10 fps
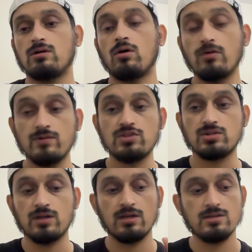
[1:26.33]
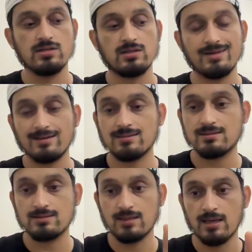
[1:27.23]
on which there is a text
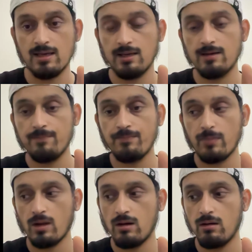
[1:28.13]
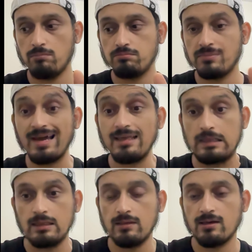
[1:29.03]
saying
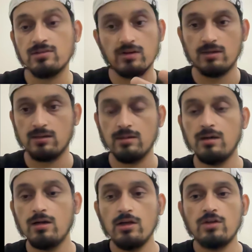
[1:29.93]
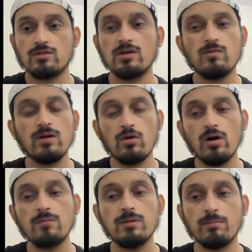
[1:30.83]
Nike is written. So it will
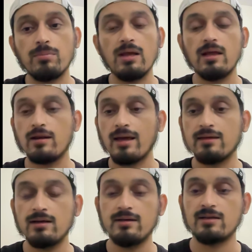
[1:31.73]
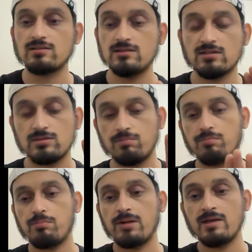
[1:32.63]
not be a plain Nike text just
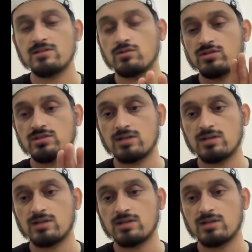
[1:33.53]
placed or